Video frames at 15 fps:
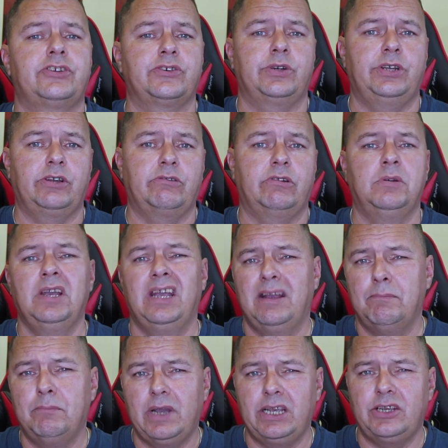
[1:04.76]
to join the group,
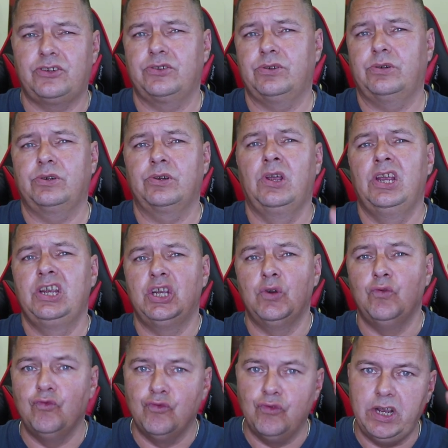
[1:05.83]
make sure
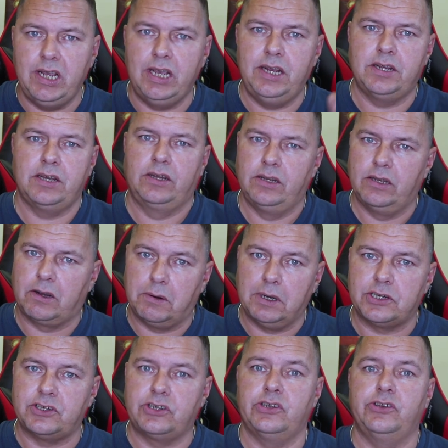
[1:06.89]
you read the
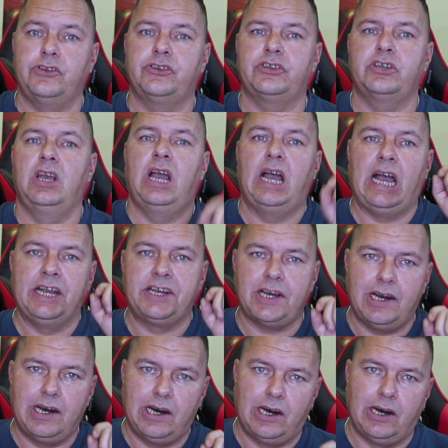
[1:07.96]
questions and
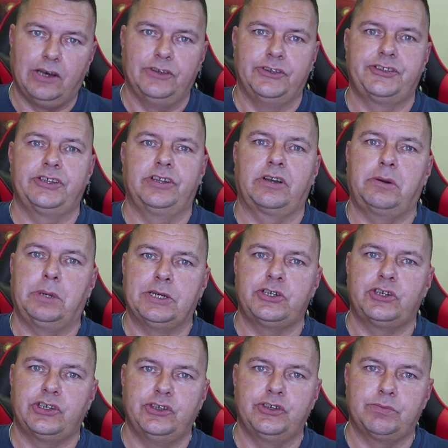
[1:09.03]
answer the
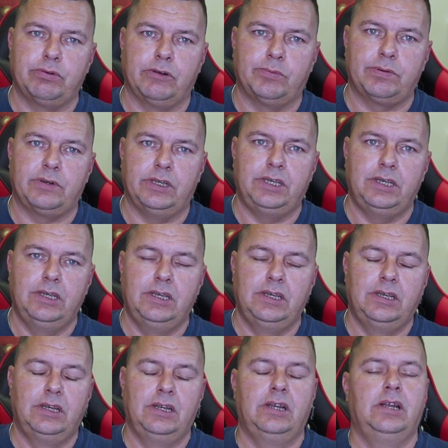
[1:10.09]
questions properly.
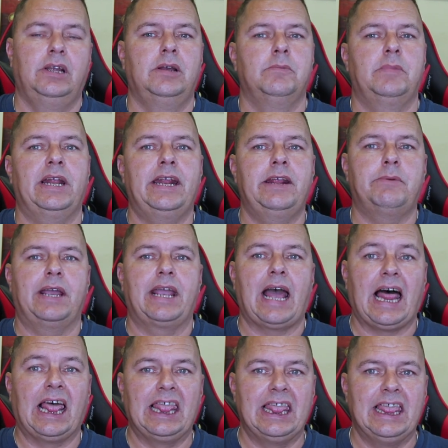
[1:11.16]
But anyway,
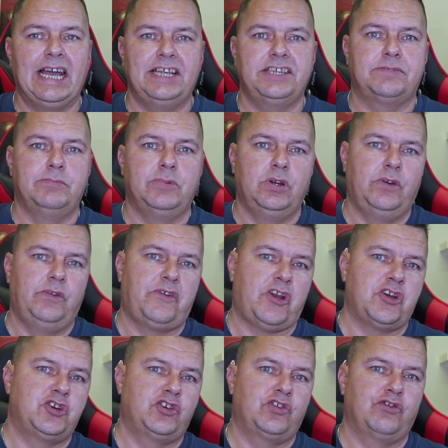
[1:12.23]
let's move
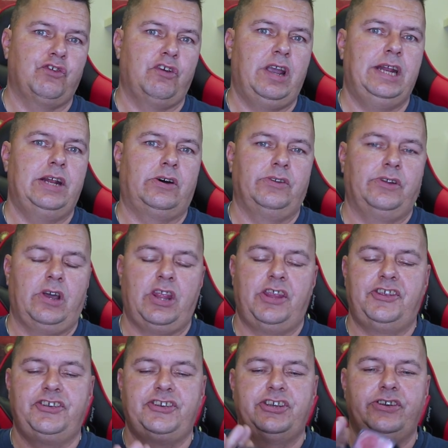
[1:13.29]
straight on
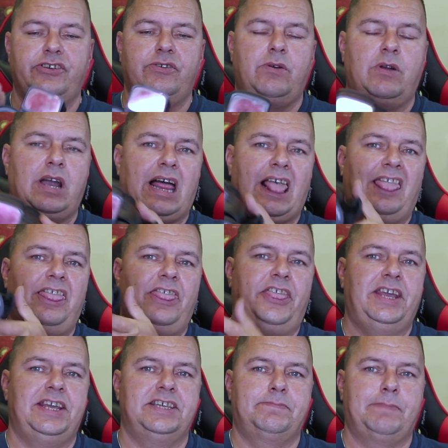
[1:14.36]
to
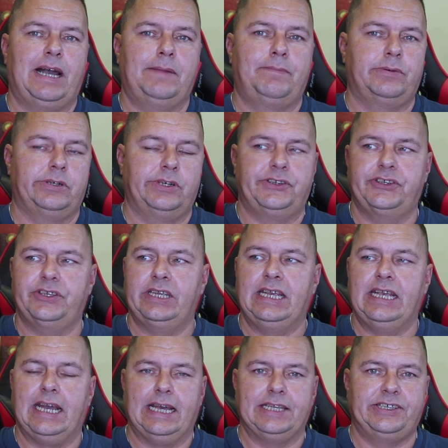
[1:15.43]
these bad boys.
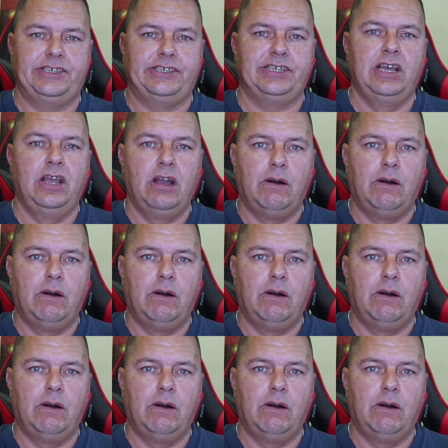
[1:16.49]
Yes,